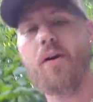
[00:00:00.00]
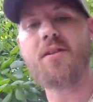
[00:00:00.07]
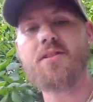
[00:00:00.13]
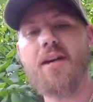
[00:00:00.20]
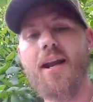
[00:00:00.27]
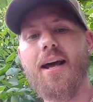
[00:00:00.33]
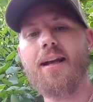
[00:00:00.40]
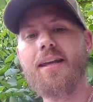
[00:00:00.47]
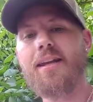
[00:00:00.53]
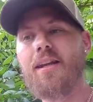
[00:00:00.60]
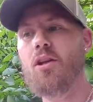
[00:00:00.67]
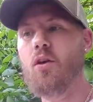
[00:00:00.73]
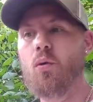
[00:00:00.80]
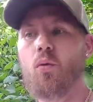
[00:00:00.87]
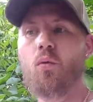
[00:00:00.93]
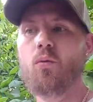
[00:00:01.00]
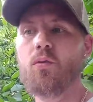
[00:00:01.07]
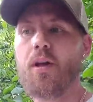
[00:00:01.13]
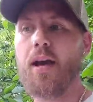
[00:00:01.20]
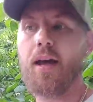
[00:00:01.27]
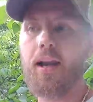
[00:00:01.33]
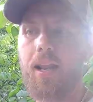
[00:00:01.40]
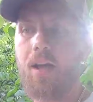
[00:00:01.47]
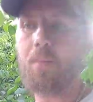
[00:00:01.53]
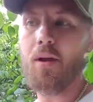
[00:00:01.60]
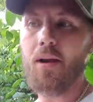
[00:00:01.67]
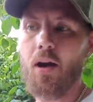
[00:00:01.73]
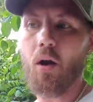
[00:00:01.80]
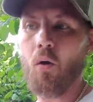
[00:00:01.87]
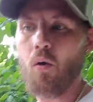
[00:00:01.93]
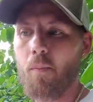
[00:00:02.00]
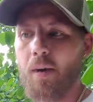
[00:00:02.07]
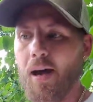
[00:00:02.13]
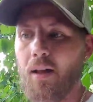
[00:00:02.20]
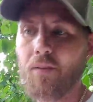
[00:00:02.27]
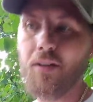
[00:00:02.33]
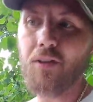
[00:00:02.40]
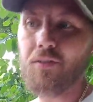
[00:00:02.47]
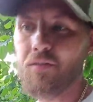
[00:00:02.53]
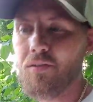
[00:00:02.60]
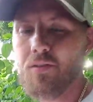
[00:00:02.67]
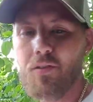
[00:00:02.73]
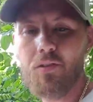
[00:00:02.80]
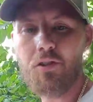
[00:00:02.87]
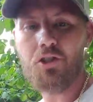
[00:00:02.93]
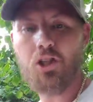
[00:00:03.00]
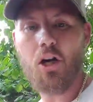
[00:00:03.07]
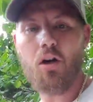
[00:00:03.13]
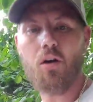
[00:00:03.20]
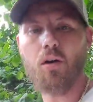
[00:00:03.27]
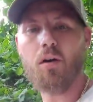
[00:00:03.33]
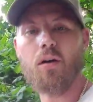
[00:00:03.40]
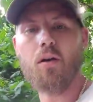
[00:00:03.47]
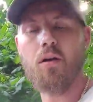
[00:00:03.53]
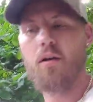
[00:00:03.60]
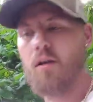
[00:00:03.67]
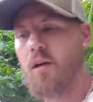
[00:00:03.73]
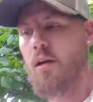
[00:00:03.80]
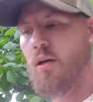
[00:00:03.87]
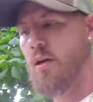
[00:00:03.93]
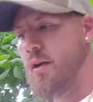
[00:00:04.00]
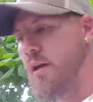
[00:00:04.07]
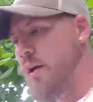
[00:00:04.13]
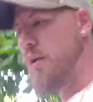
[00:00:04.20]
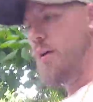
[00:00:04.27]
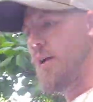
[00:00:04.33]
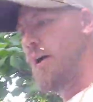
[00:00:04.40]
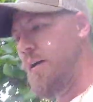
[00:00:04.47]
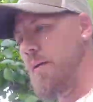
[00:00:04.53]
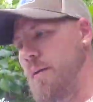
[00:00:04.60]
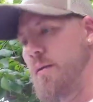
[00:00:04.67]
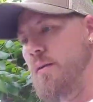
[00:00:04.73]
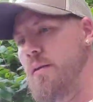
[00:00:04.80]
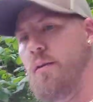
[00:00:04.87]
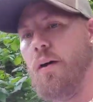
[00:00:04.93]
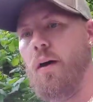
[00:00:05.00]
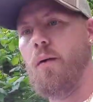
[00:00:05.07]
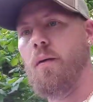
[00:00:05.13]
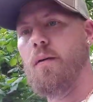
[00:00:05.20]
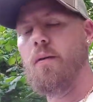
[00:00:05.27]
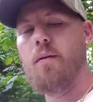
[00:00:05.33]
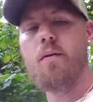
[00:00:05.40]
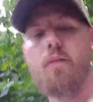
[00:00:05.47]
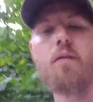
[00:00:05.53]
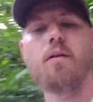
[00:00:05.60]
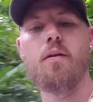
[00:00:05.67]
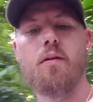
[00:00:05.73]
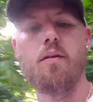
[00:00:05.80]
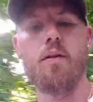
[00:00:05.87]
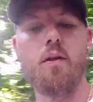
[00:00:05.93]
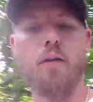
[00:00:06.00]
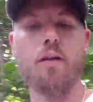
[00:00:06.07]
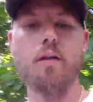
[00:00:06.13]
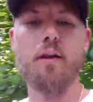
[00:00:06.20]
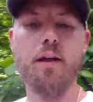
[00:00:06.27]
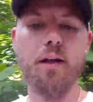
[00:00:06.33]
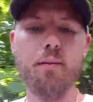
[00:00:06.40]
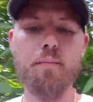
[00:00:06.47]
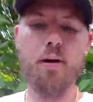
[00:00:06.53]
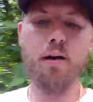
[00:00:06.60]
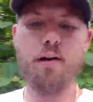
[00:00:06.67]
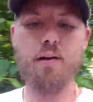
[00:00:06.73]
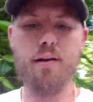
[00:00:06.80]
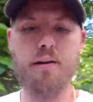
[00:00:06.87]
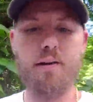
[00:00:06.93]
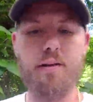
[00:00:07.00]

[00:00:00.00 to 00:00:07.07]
what jet I need to use, and let me know about this jug, you know. So yeah, buddy.